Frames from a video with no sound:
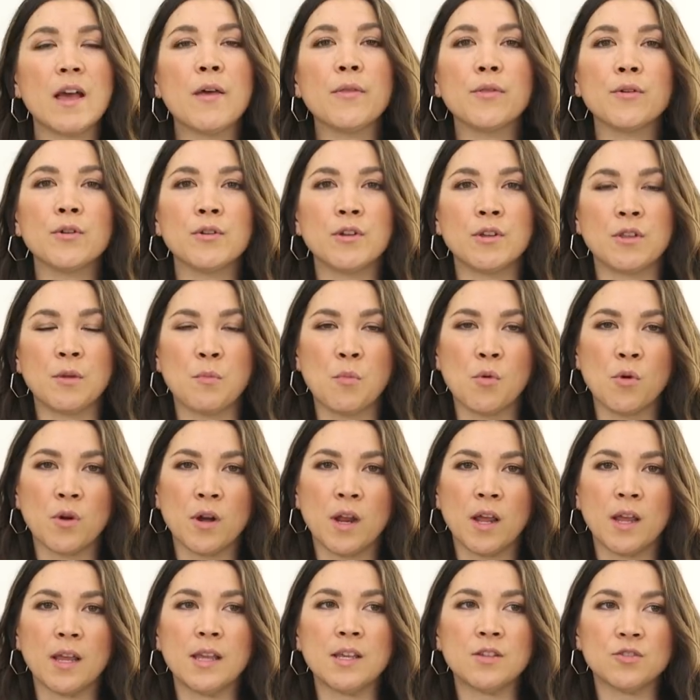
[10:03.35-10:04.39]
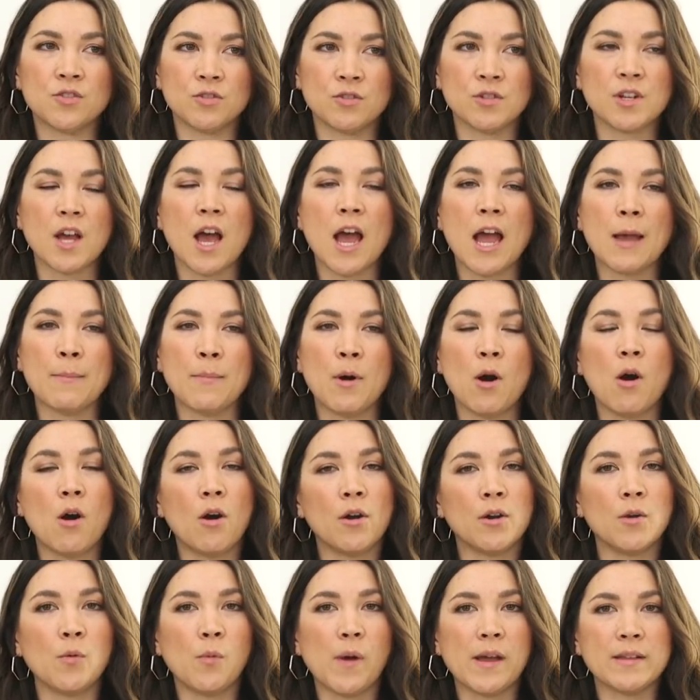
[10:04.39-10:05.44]
10:30 in the morning Eastern time
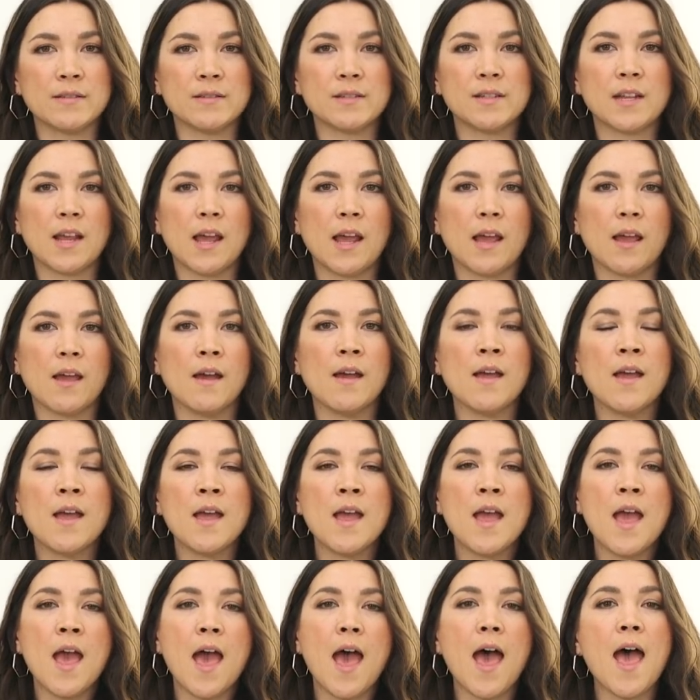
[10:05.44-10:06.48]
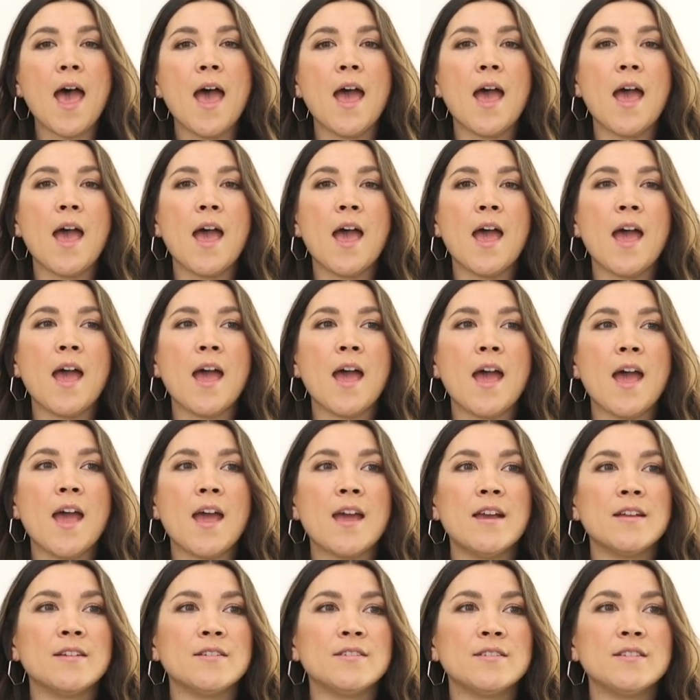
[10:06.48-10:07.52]
on a Wednesday.
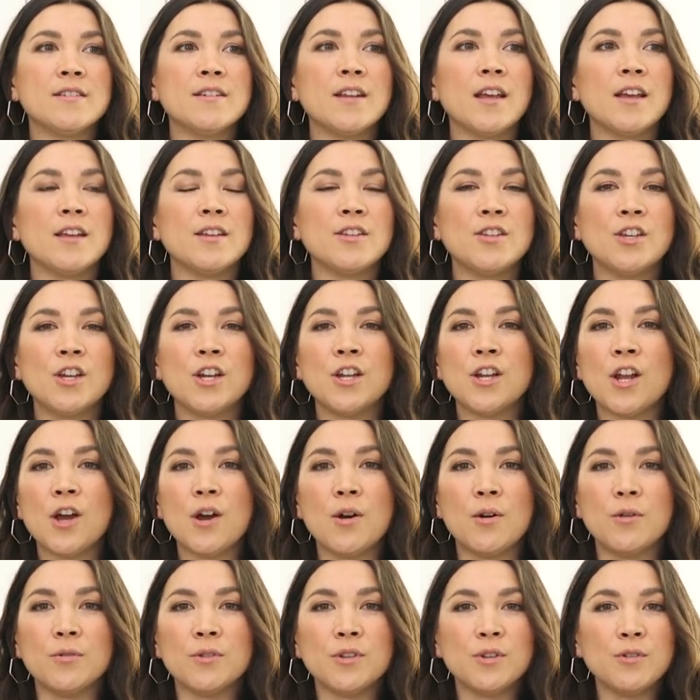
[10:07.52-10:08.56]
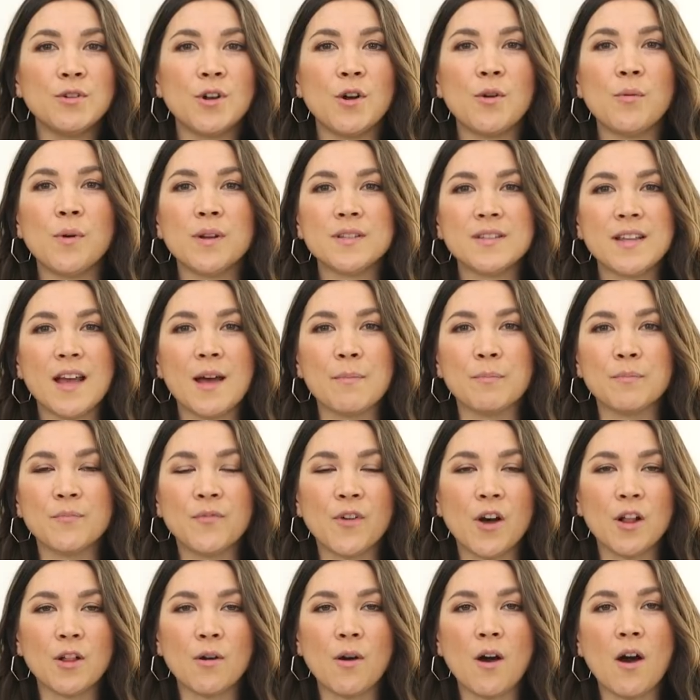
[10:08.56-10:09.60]
And you know what's up.
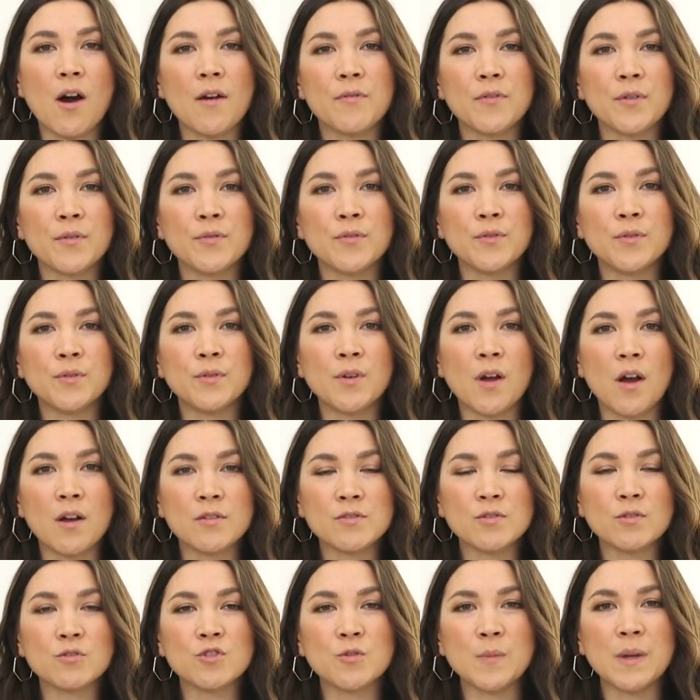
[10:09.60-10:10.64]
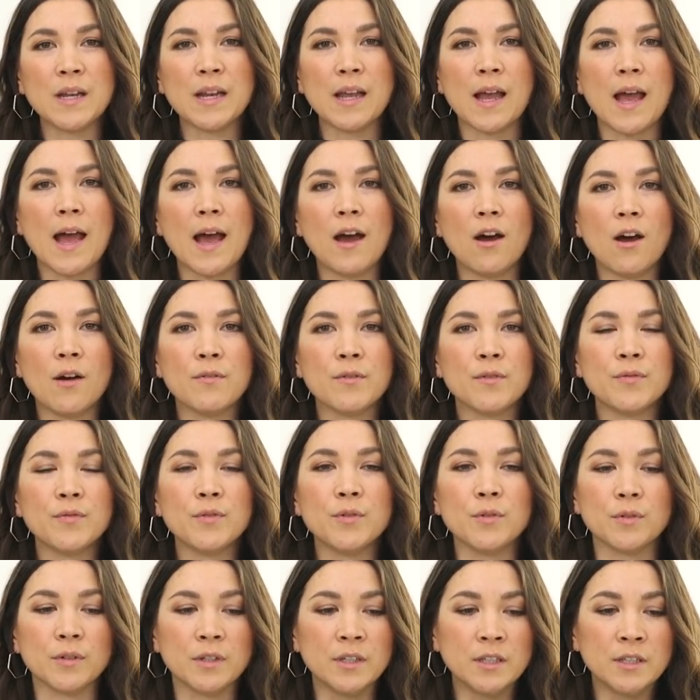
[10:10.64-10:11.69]
Follow Hot for Food on social media, at Hot for
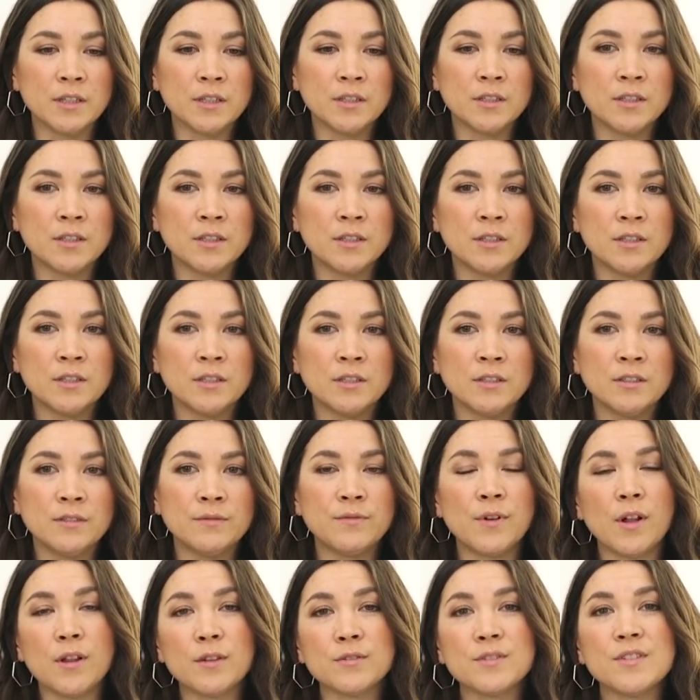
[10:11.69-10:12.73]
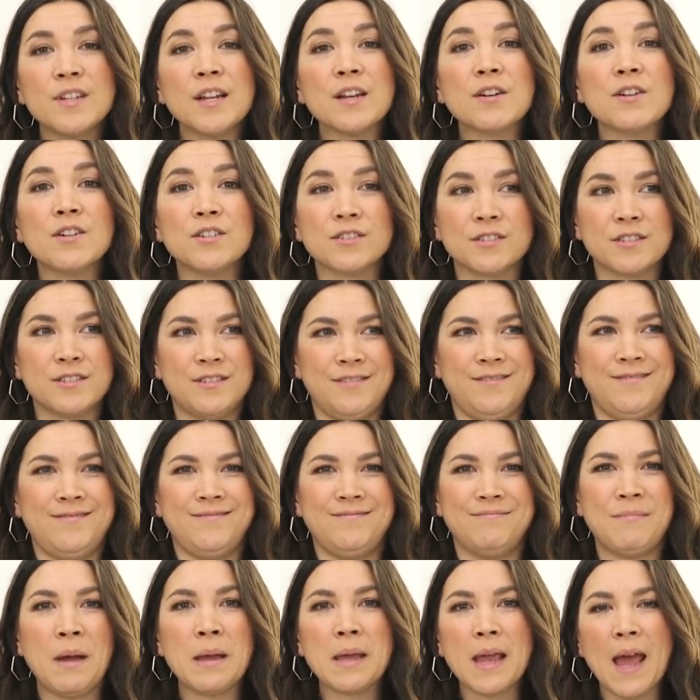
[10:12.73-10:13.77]
Food. Follow Snickles,
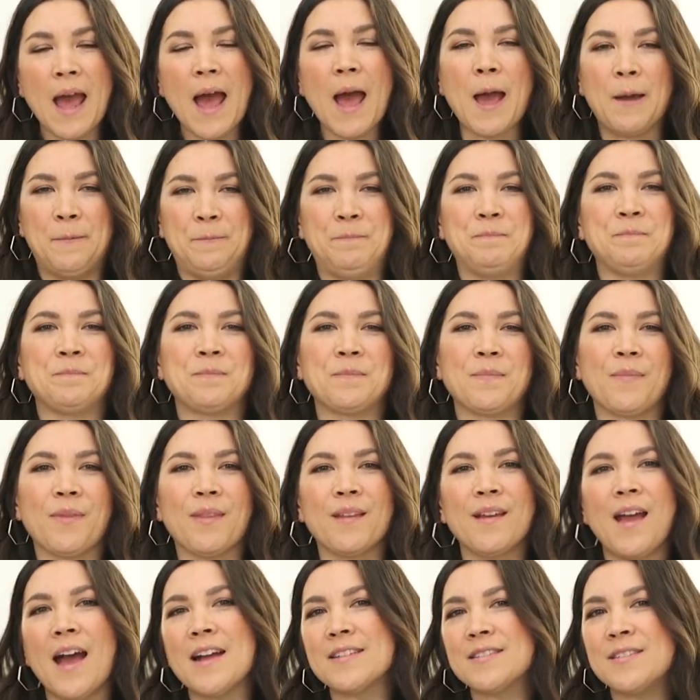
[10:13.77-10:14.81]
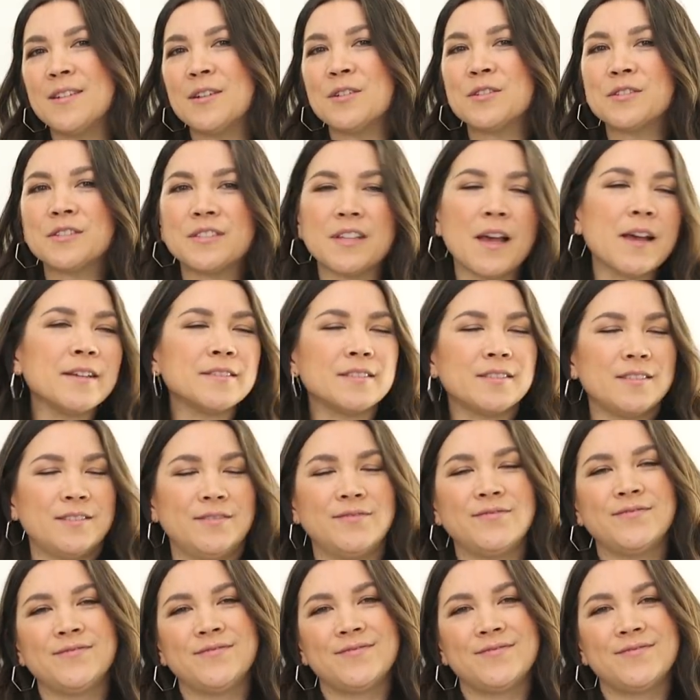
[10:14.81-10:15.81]
my cat, at Snickles Says.